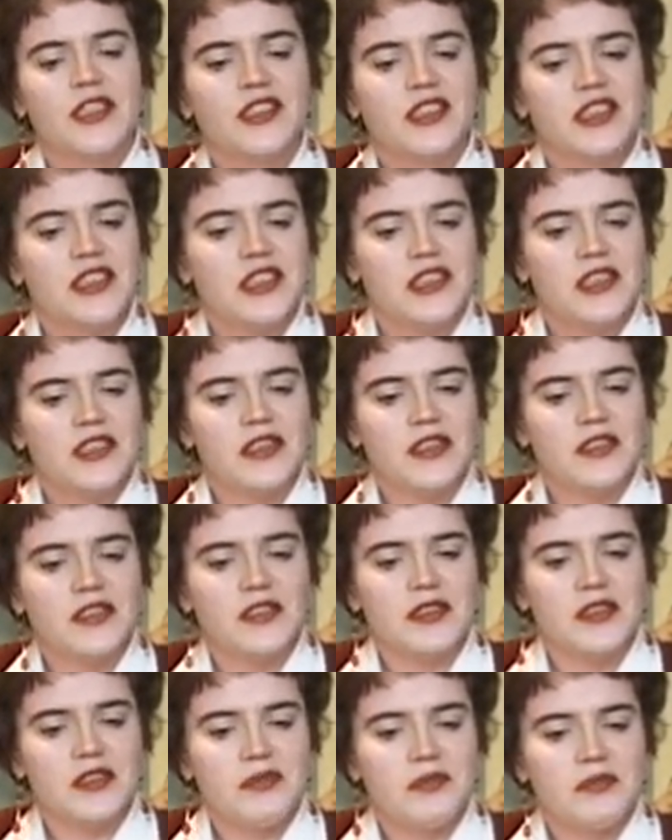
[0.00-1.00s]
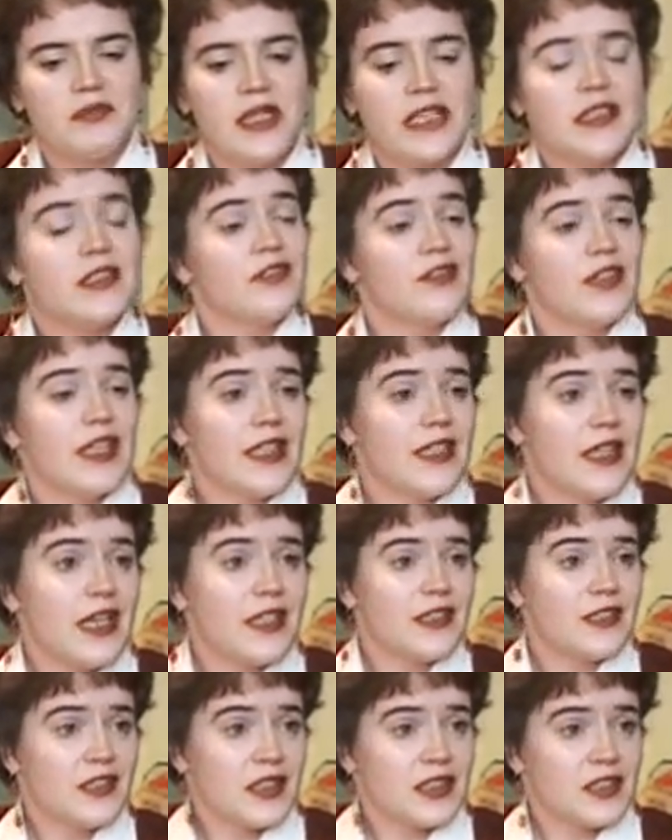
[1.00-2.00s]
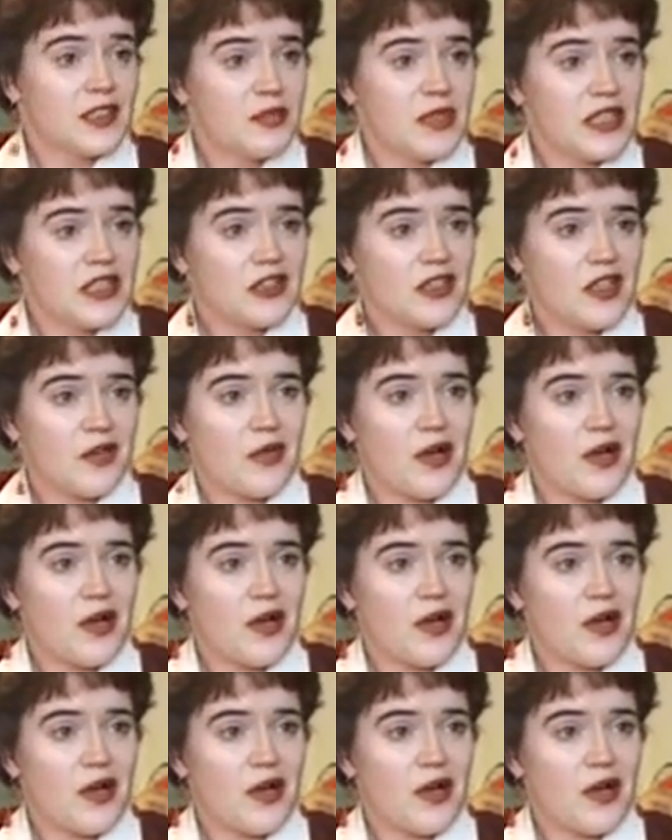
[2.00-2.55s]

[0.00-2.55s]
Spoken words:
she made a very nice exhibition